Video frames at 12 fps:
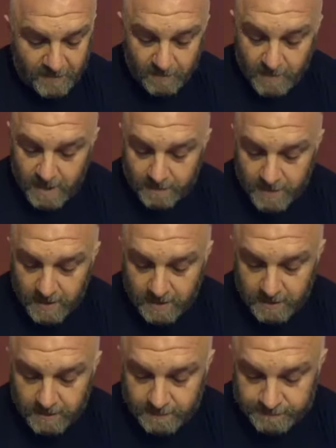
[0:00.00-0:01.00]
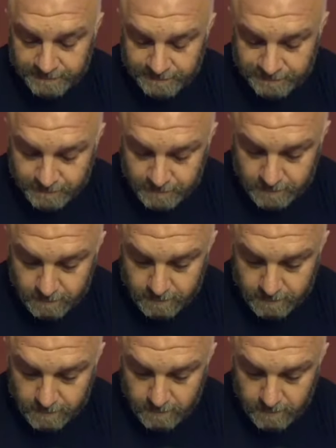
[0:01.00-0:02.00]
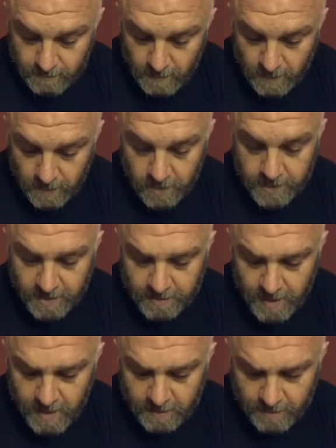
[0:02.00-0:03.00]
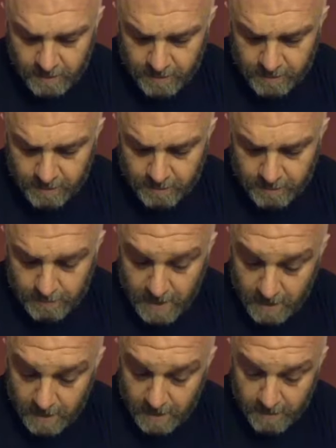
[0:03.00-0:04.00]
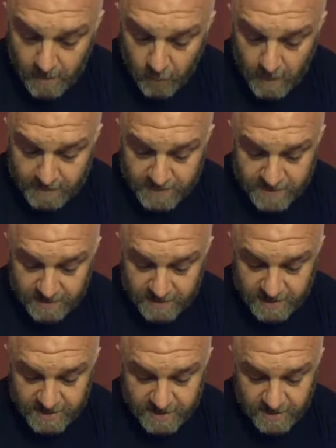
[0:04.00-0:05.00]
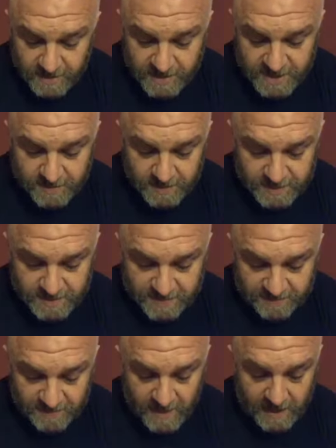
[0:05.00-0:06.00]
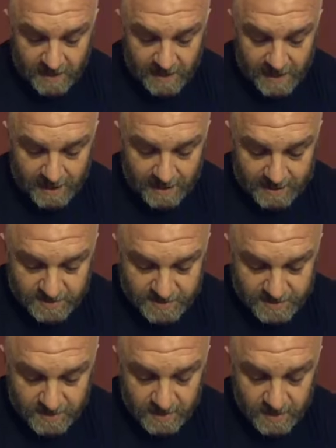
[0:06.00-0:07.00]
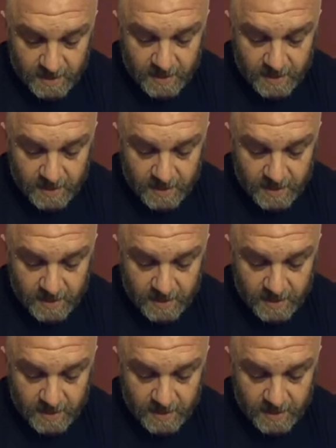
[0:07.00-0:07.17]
in my opinion. According to the Merriam-Webster dictionary, discipline is defined as